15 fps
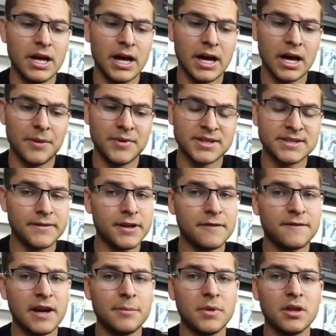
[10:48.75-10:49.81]
The
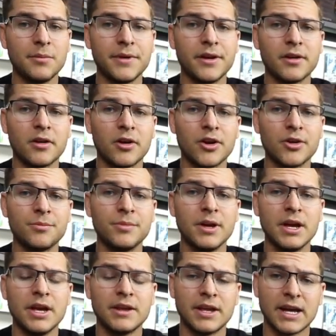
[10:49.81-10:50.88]
75mm arm
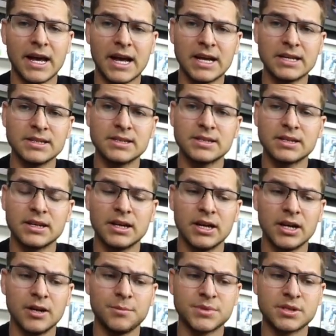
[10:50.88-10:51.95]
that has
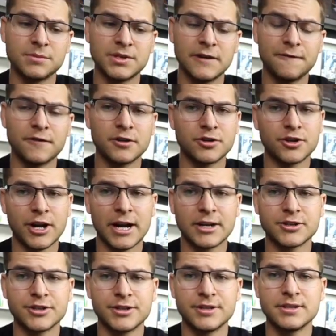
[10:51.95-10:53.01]
some different
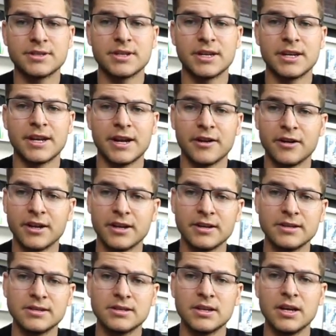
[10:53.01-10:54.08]
tractions in
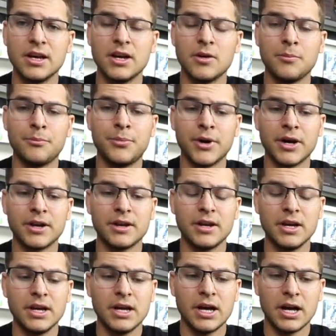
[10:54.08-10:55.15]
areas, but
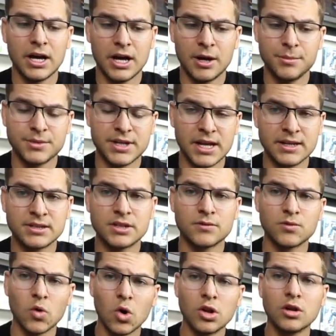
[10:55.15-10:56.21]
tends to
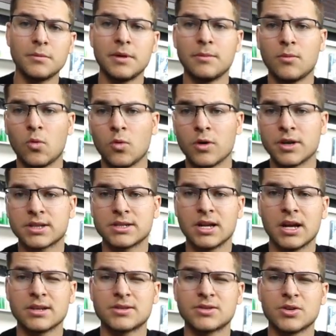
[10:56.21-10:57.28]
roll a little bit more. It's
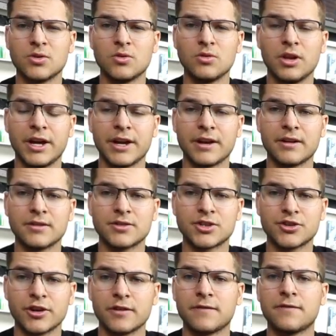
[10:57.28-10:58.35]
not so like
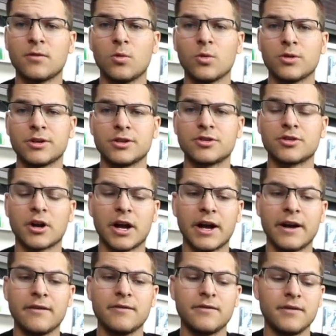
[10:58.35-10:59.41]
straightforward to
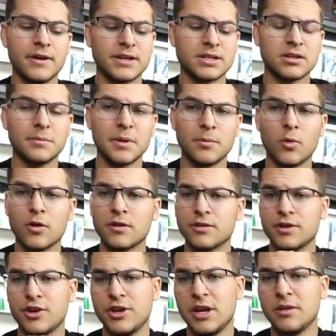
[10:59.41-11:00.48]
drive. It's a little bit more.
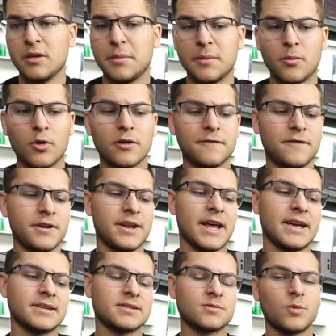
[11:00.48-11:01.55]
You need a little bit more
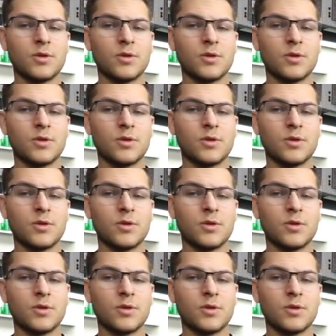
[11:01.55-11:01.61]
finesse